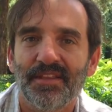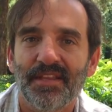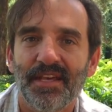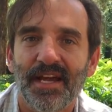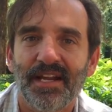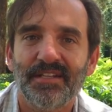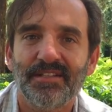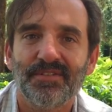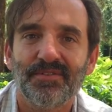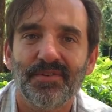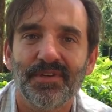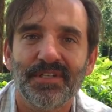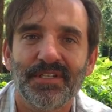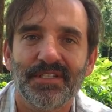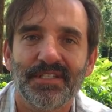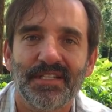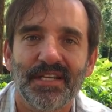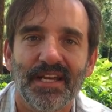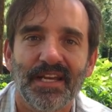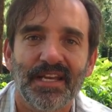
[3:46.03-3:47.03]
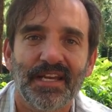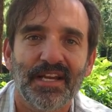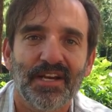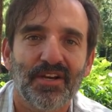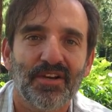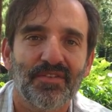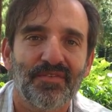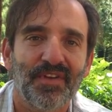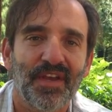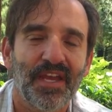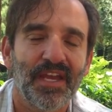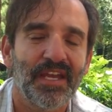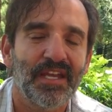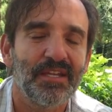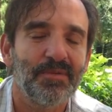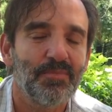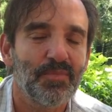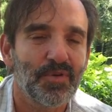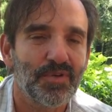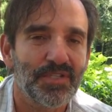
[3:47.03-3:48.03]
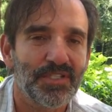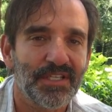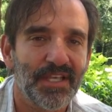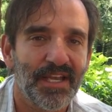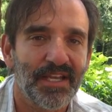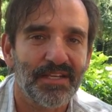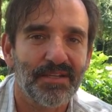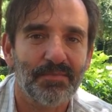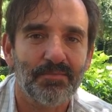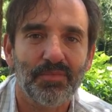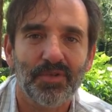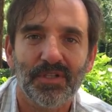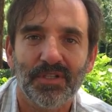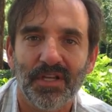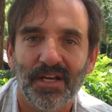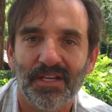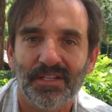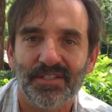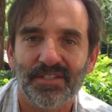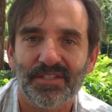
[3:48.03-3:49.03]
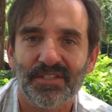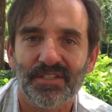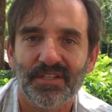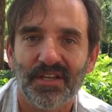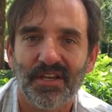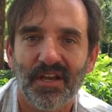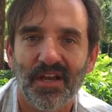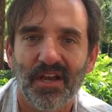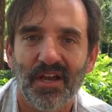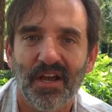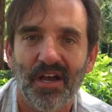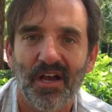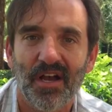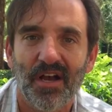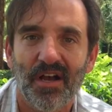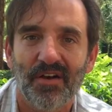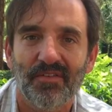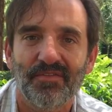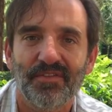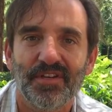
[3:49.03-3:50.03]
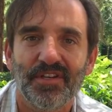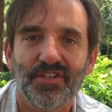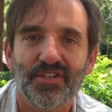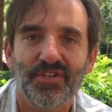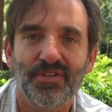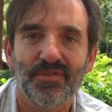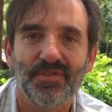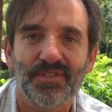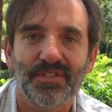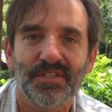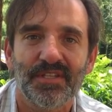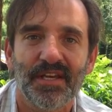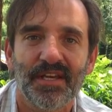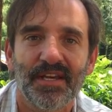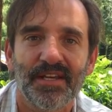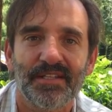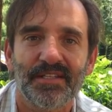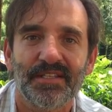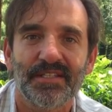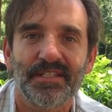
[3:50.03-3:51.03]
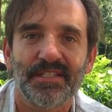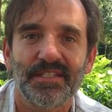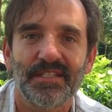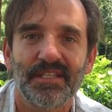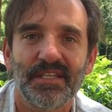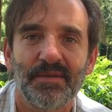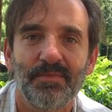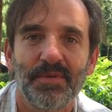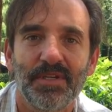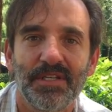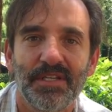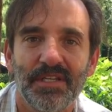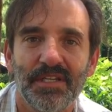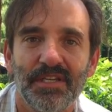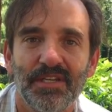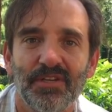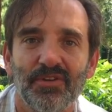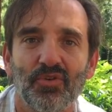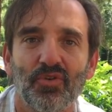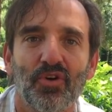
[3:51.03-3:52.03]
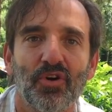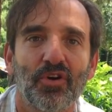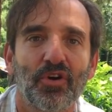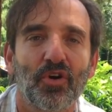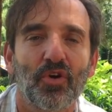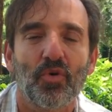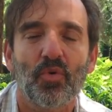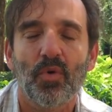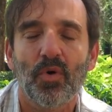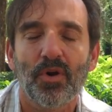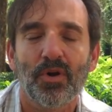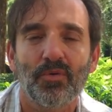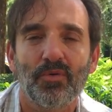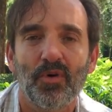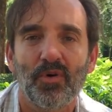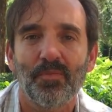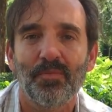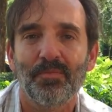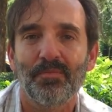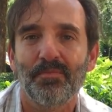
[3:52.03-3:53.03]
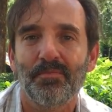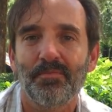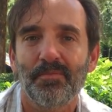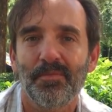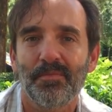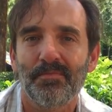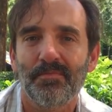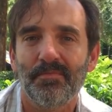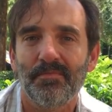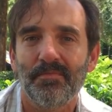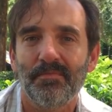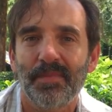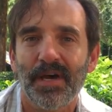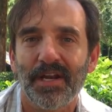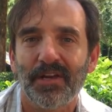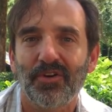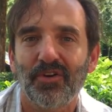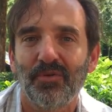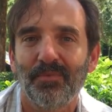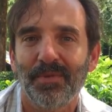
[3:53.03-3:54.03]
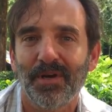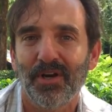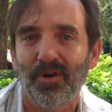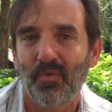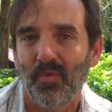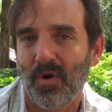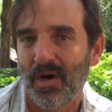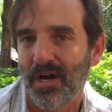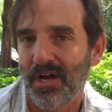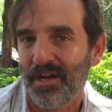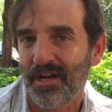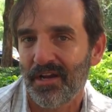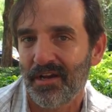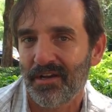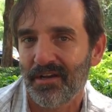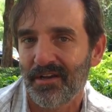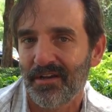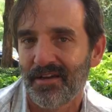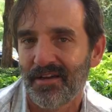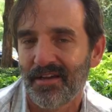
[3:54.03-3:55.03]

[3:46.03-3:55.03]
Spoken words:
That is going to take care of 80% plus of issues that CBD or quote unquote medical marijuana